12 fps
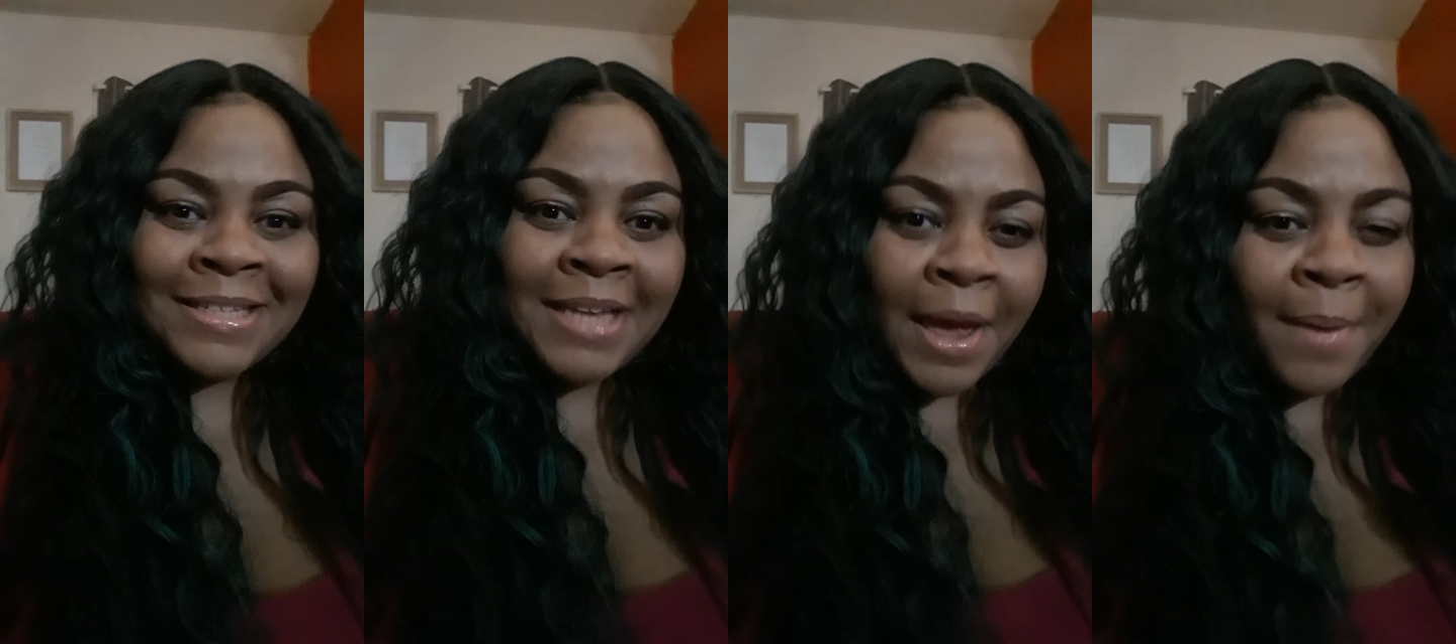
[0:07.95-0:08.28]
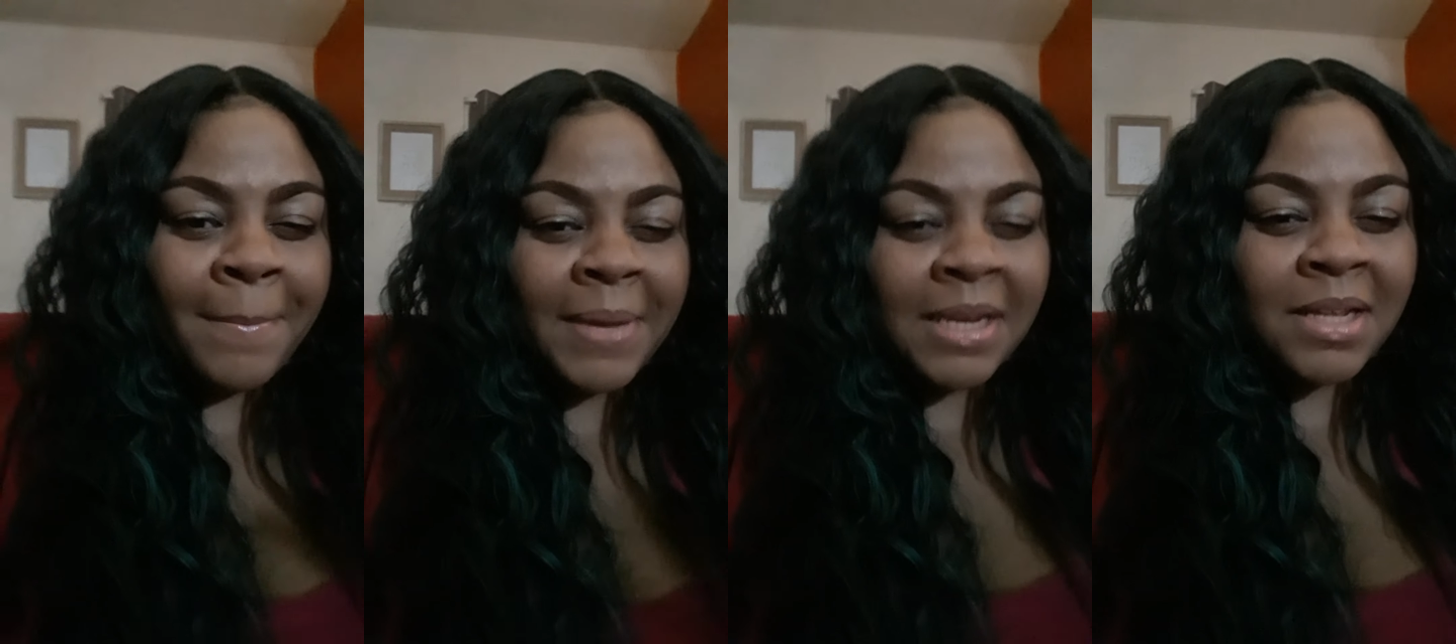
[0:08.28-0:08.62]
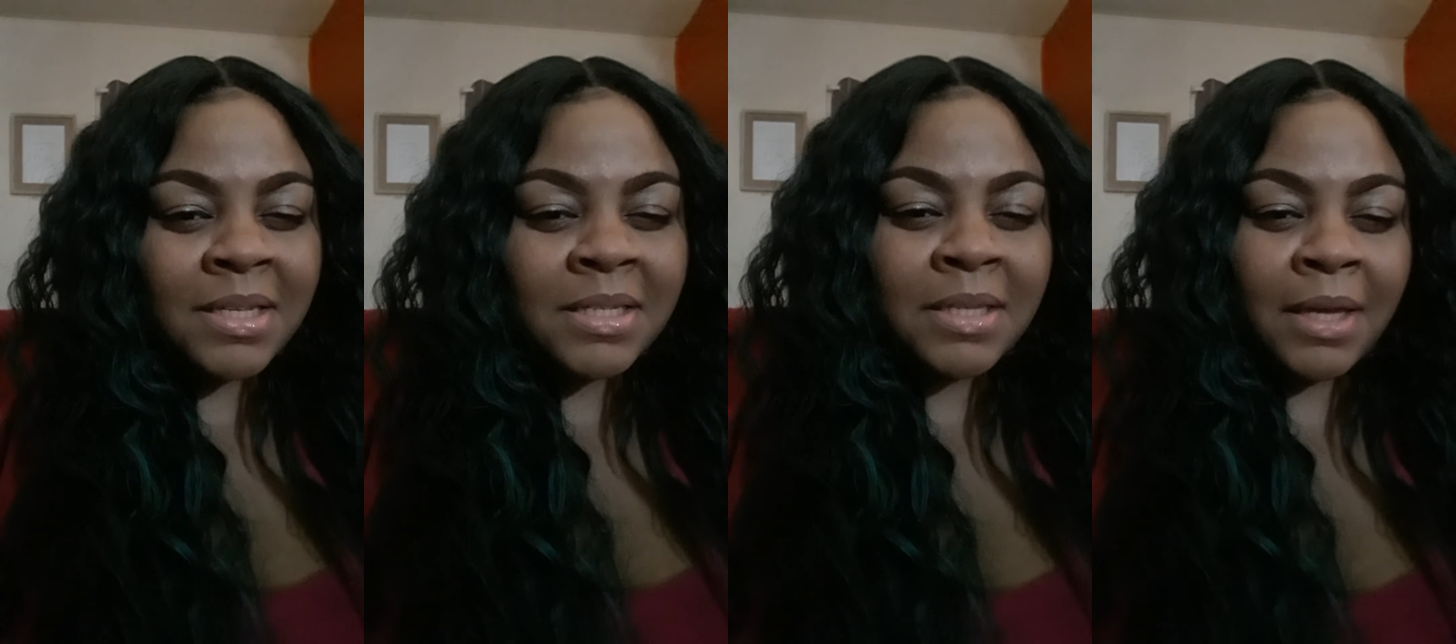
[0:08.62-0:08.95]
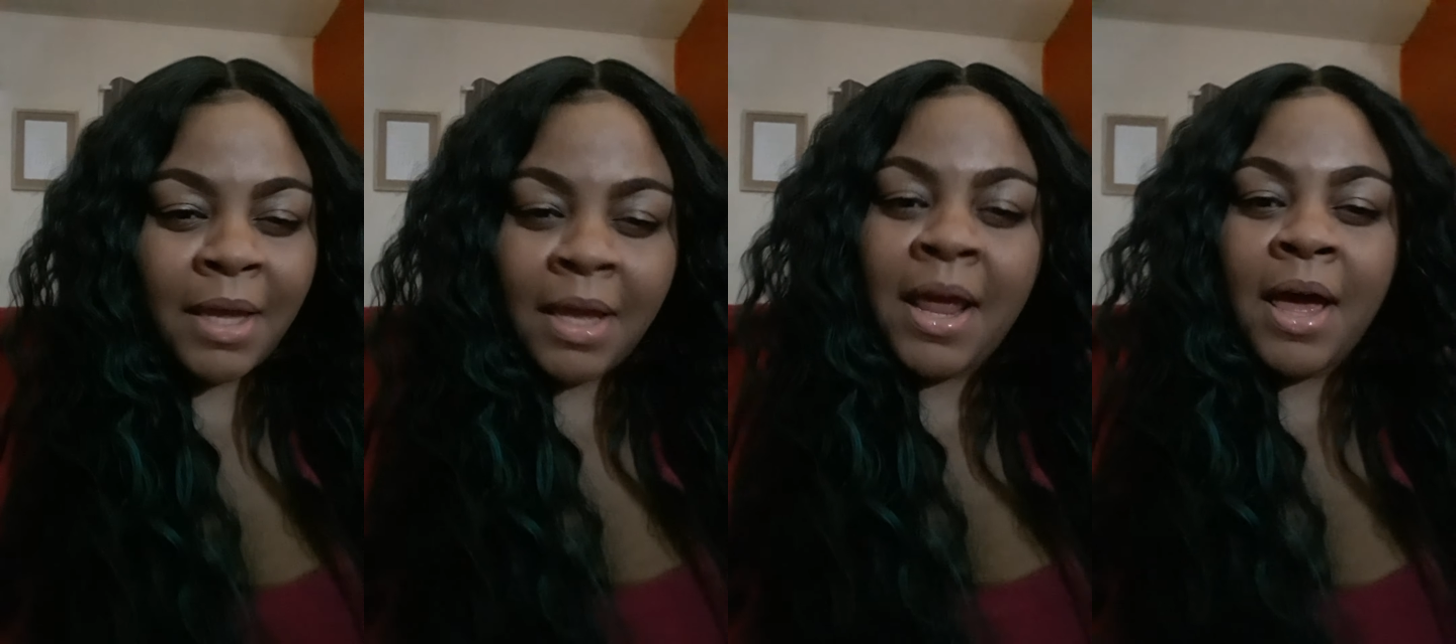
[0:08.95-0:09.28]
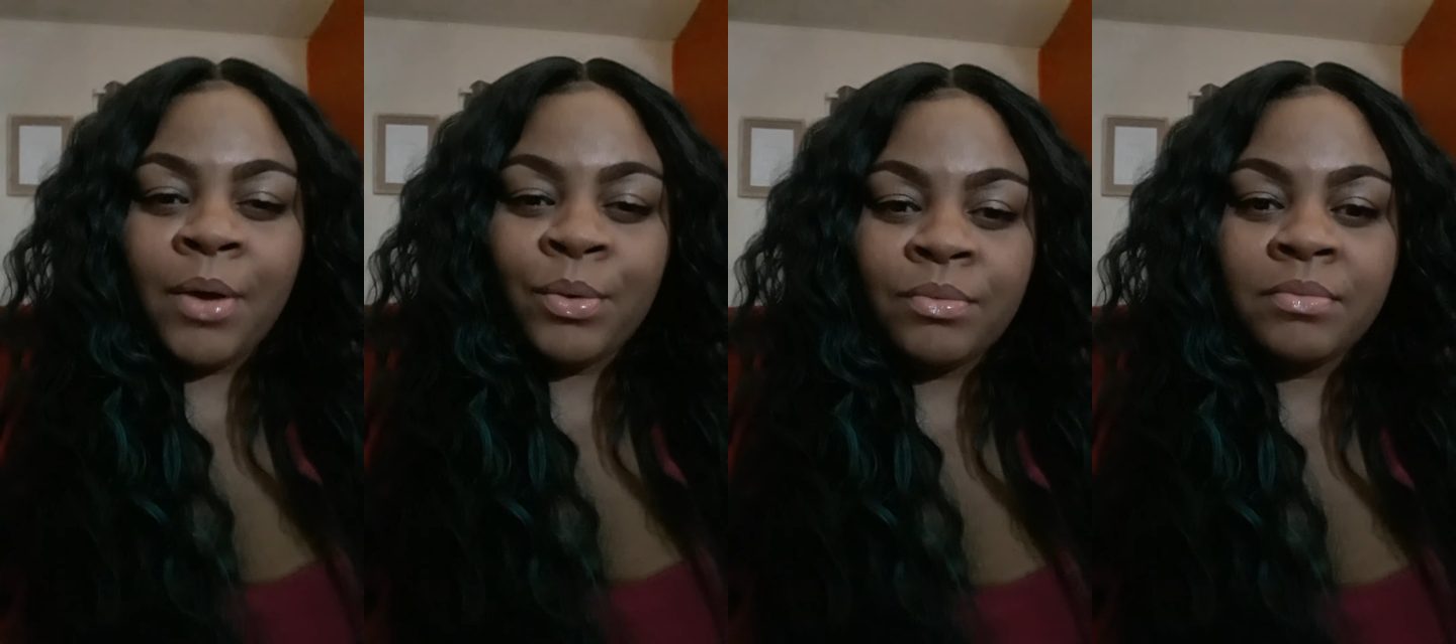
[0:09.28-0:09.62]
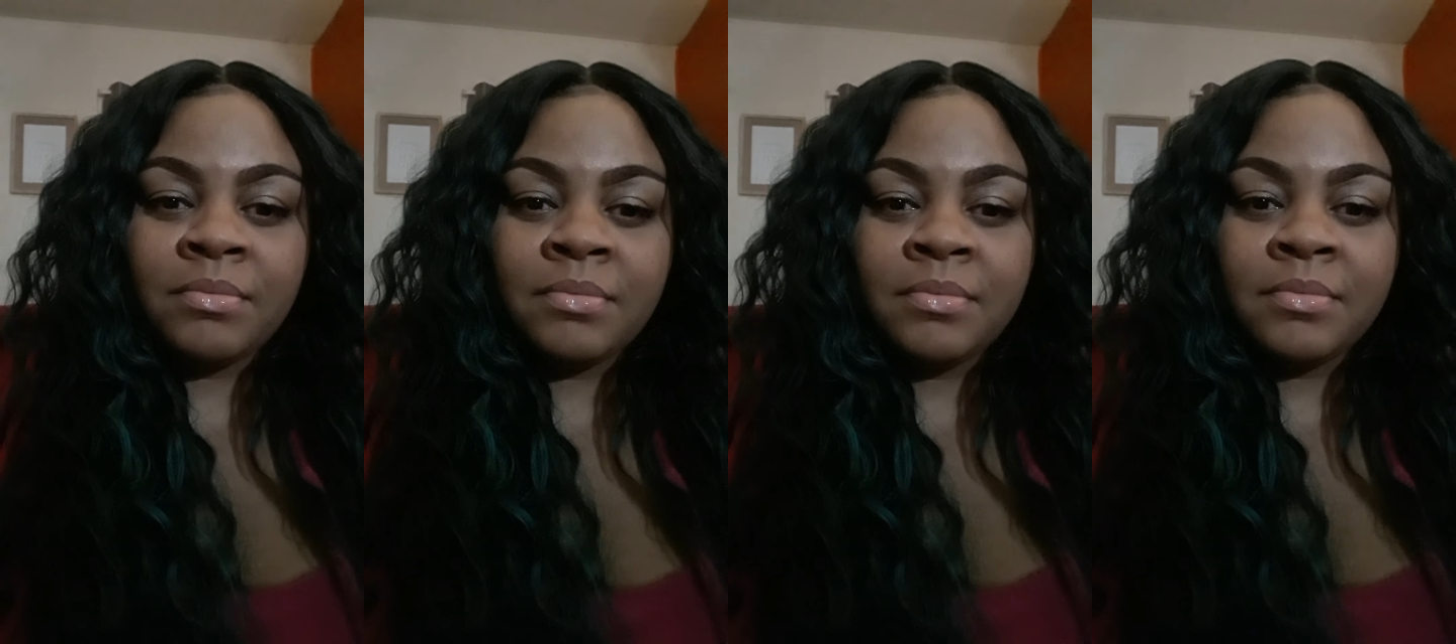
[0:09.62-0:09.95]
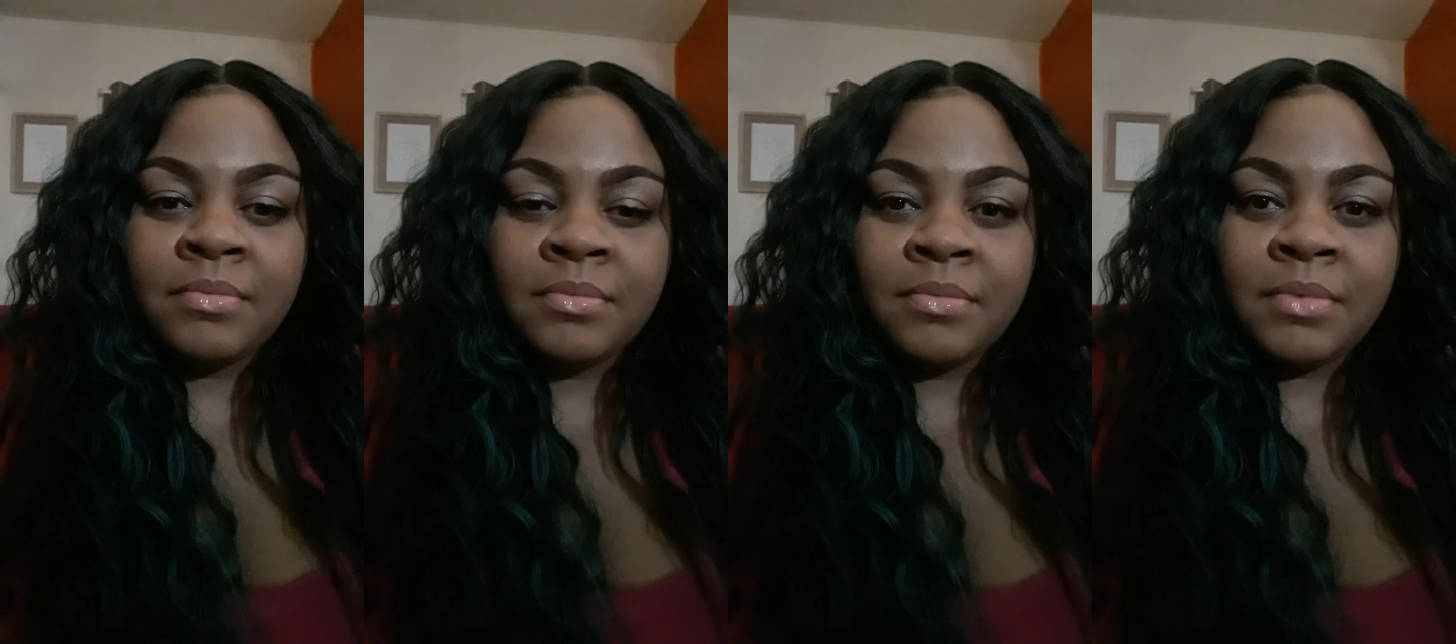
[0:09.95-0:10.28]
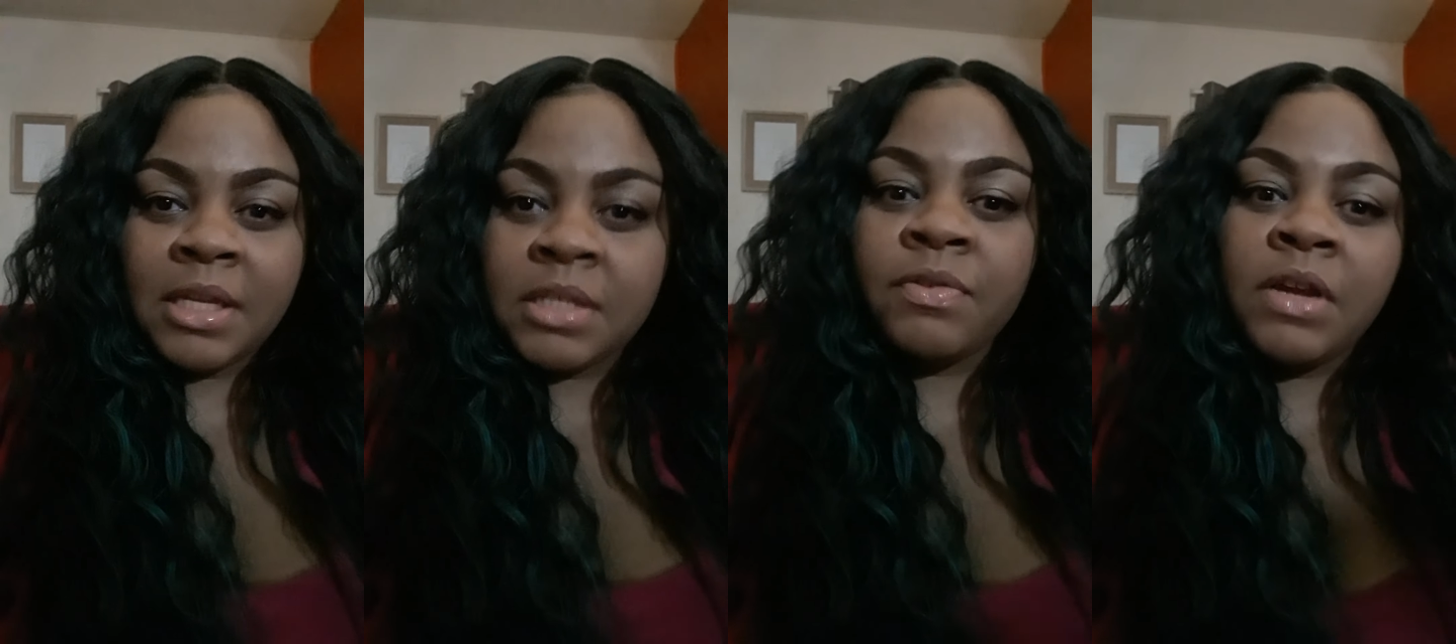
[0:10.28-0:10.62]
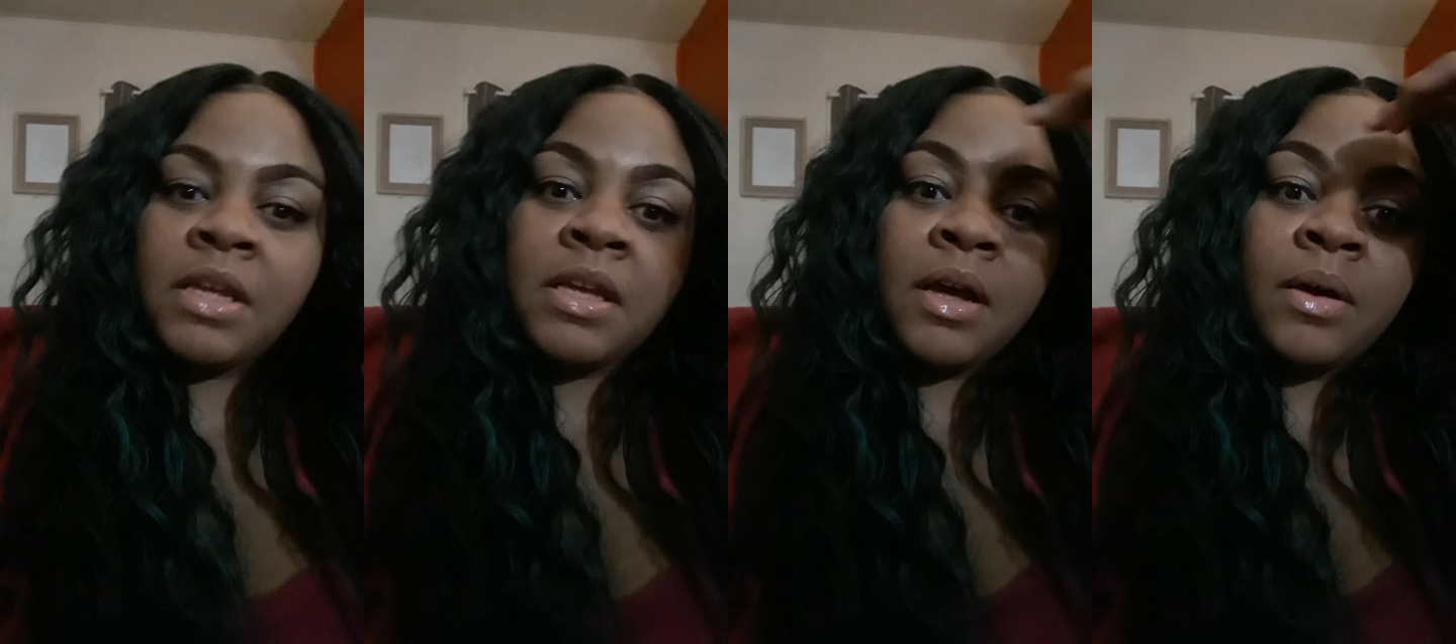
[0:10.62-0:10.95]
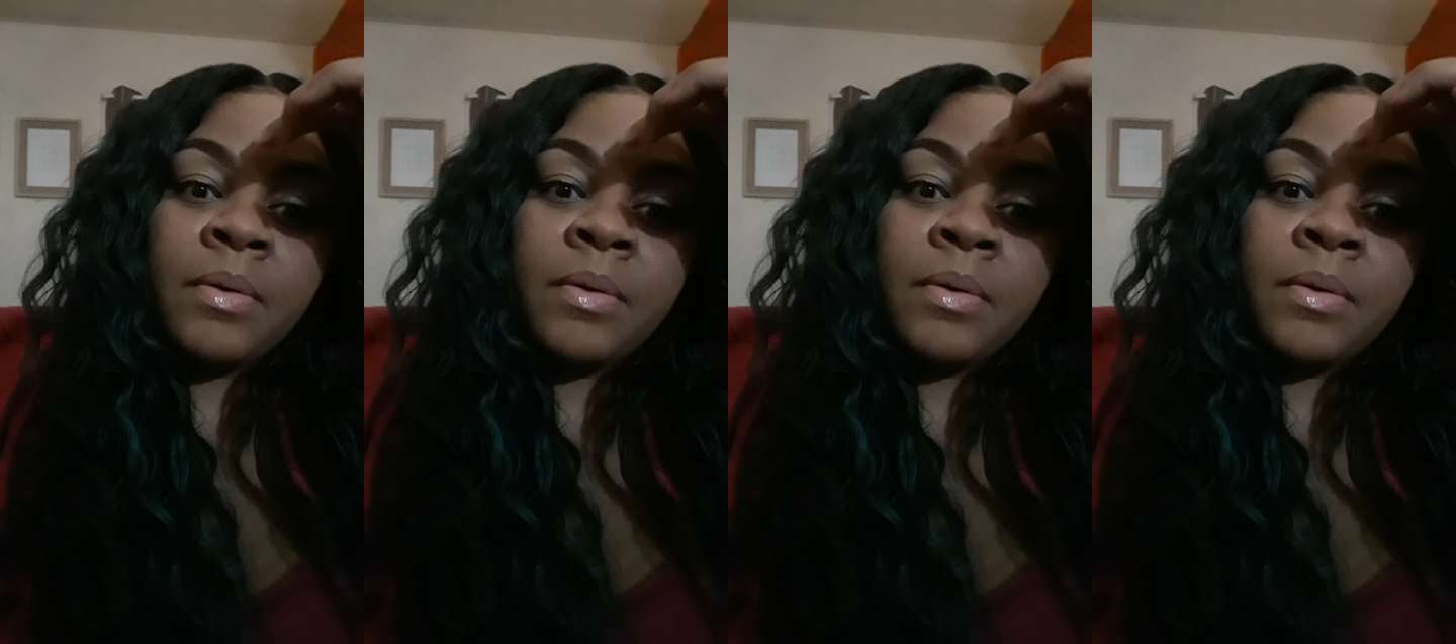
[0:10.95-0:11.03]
10 minutes to get out this video.